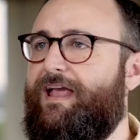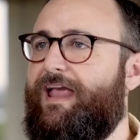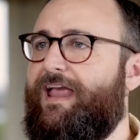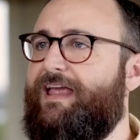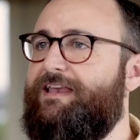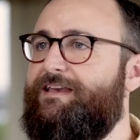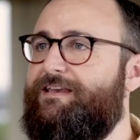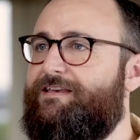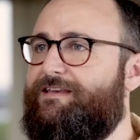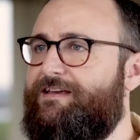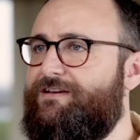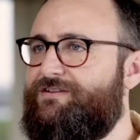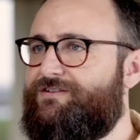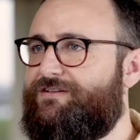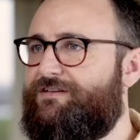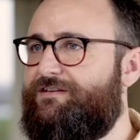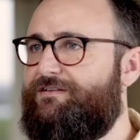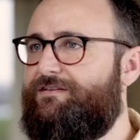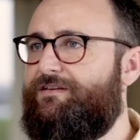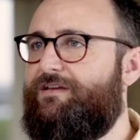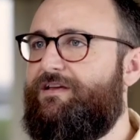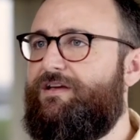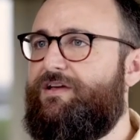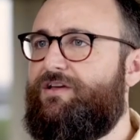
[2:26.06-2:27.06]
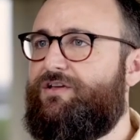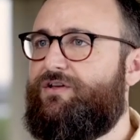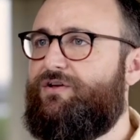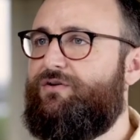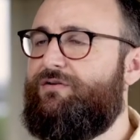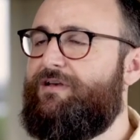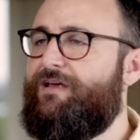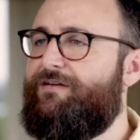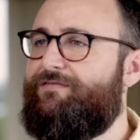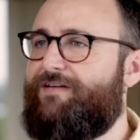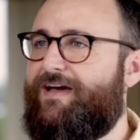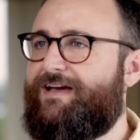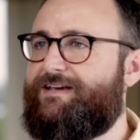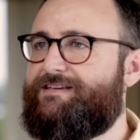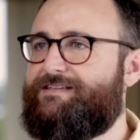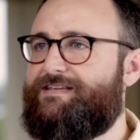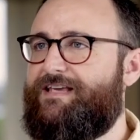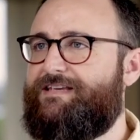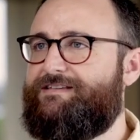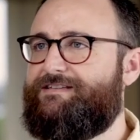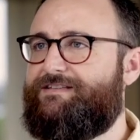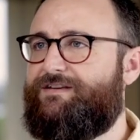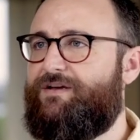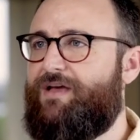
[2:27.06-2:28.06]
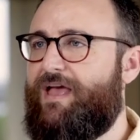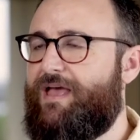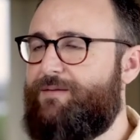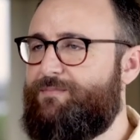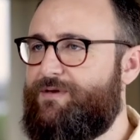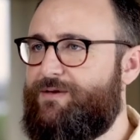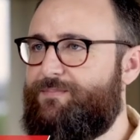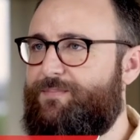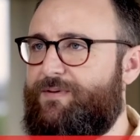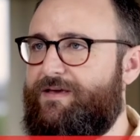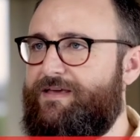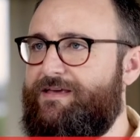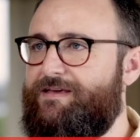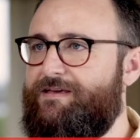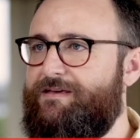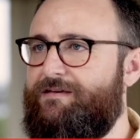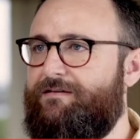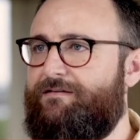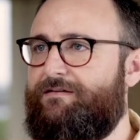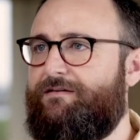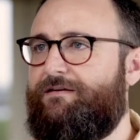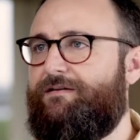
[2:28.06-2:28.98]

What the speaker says: In addition, you'll have access to MEP,